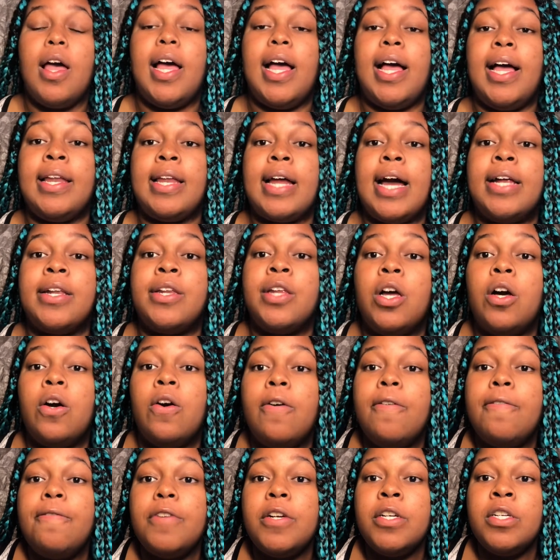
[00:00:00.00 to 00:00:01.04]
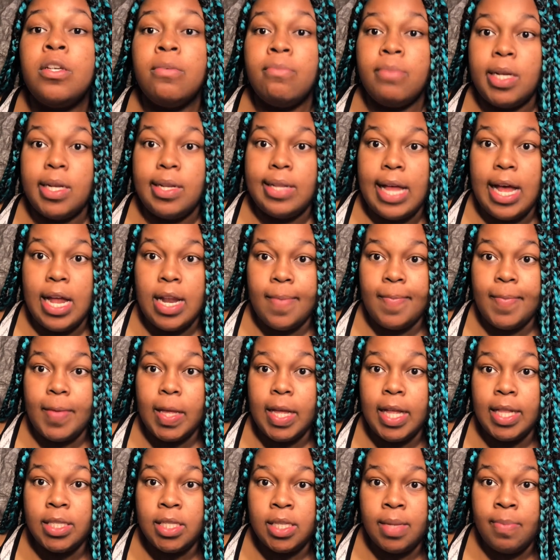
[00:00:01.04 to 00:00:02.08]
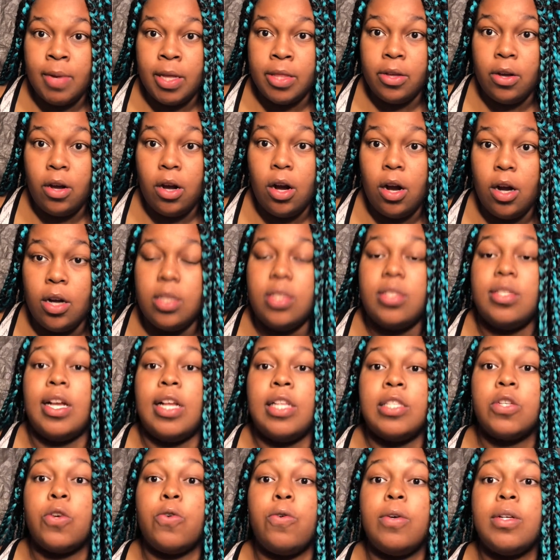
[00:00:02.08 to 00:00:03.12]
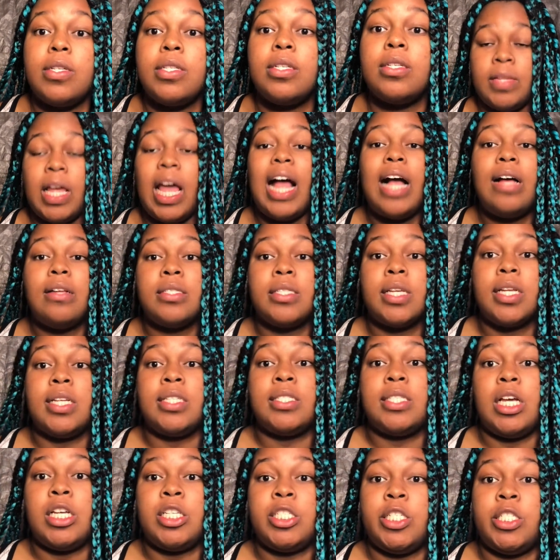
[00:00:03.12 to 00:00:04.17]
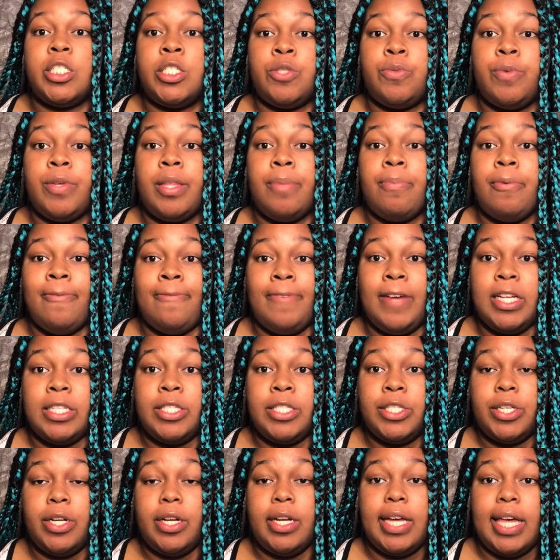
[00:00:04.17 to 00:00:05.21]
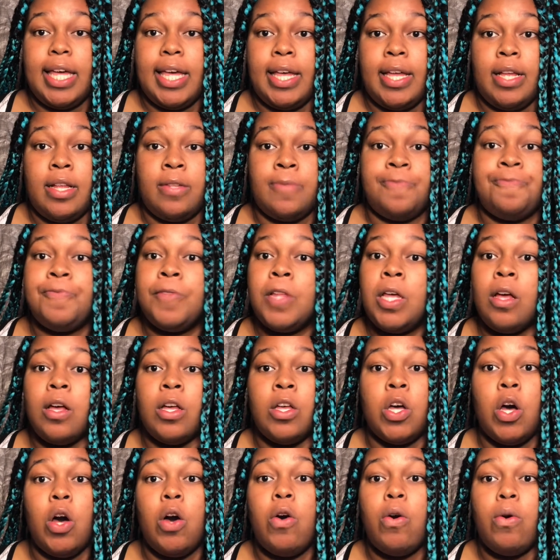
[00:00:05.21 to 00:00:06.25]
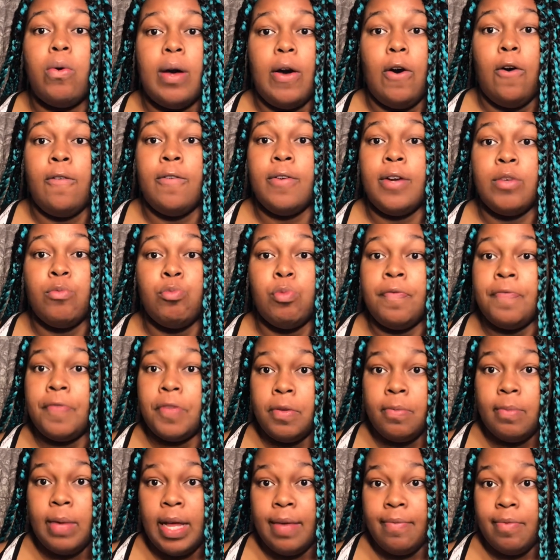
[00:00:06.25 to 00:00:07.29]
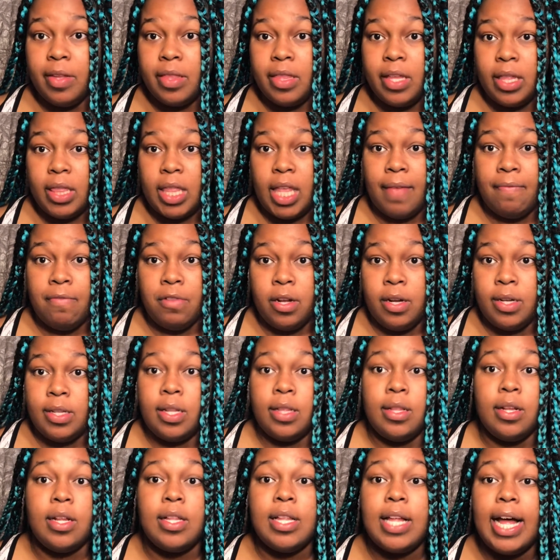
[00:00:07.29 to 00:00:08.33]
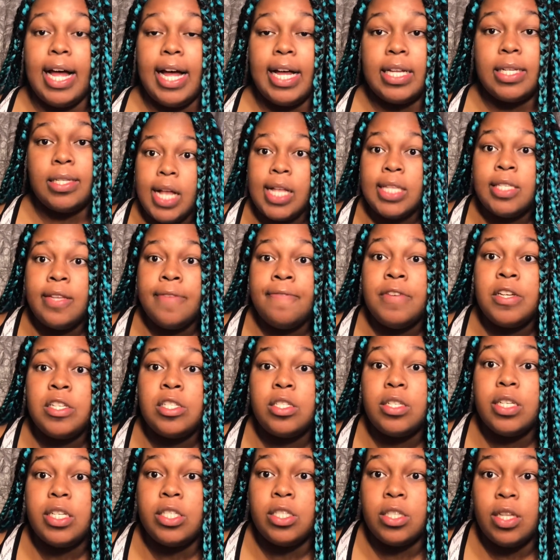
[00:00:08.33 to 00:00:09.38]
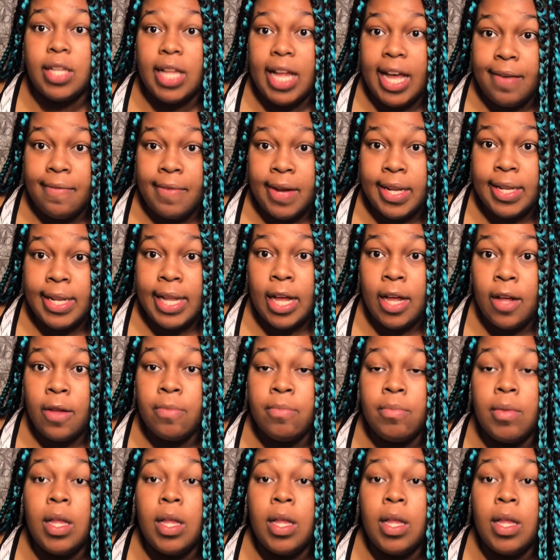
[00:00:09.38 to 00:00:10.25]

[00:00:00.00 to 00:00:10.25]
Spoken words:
And I know for human anatomy and some other hard science courses, they have study sessions where the professor can go over and review everything they've learned in the class. It's officially July right now.